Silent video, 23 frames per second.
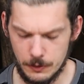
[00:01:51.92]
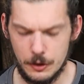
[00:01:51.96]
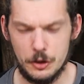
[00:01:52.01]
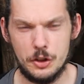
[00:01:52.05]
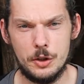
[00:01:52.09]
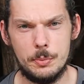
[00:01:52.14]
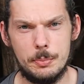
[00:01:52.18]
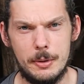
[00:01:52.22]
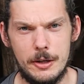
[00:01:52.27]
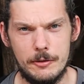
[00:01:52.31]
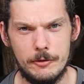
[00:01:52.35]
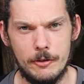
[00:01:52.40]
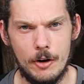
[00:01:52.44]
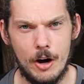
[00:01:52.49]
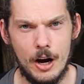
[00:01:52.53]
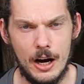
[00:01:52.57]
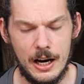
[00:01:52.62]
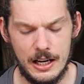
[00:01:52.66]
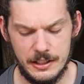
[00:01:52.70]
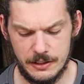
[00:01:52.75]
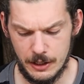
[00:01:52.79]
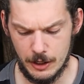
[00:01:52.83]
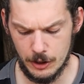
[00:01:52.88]

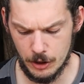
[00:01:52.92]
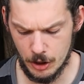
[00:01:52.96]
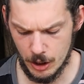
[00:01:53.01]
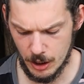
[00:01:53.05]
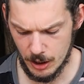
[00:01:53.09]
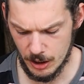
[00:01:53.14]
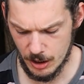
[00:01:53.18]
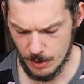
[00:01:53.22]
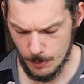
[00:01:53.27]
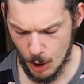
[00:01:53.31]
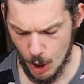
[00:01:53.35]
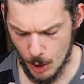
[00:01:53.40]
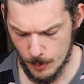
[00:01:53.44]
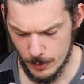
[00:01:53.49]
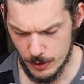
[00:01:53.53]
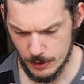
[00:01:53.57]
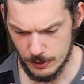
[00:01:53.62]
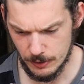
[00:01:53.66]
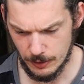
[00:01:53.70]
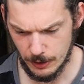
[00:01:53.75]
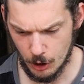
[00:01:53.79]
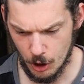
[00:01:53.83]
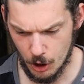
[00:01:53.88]
Spitfires that I got at the
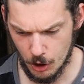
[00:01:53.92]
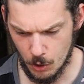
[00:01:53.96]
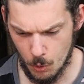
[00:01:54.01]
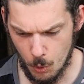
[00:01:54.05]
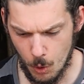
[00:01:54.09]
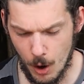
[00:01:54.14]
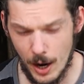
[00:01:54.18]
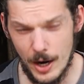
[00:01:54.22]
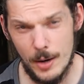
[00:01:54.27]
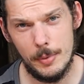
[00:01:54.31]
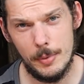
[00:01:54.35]
moment. They've got quite